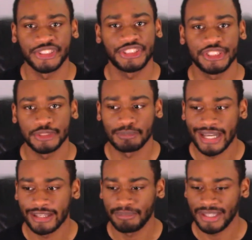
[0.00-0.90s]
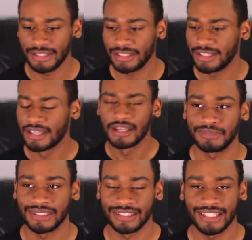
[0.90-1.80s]
It's just my opinion,
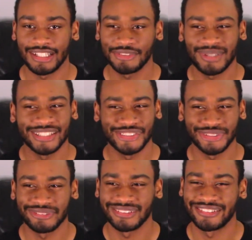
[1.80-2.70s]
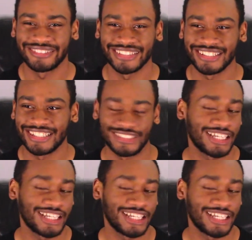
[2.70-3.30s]
but yeah, that's why it's so low on the list.